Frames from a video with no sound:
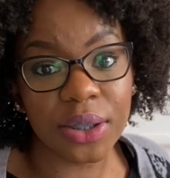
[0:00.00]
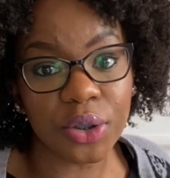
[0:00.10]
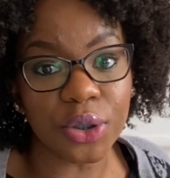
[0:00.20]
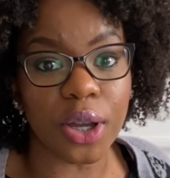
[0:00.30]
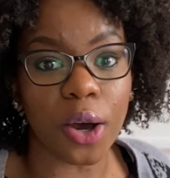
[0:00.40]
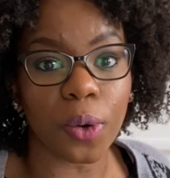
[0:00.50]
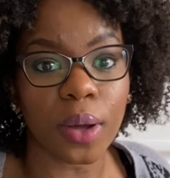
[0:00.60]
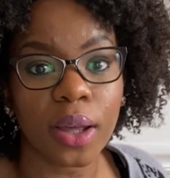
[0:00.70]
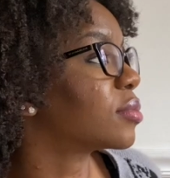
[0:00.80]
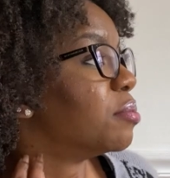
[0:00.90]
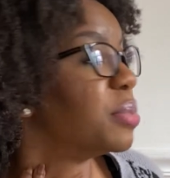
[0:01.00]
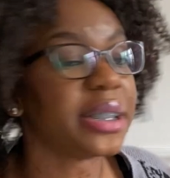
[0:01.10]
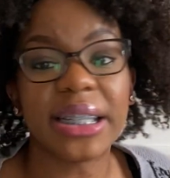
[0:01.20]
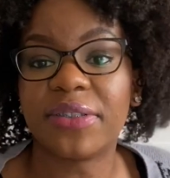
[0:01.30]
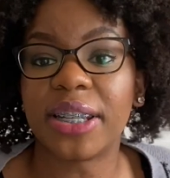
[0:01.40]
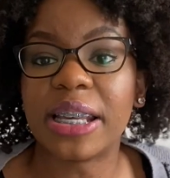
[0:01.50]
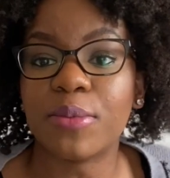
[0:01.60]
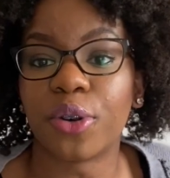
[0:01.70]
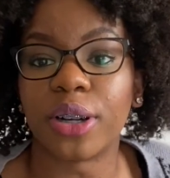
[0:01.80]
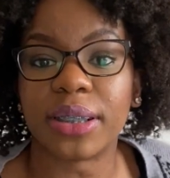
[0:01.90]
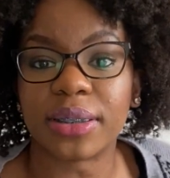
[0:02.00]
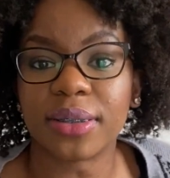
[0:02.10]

you know, believe in him or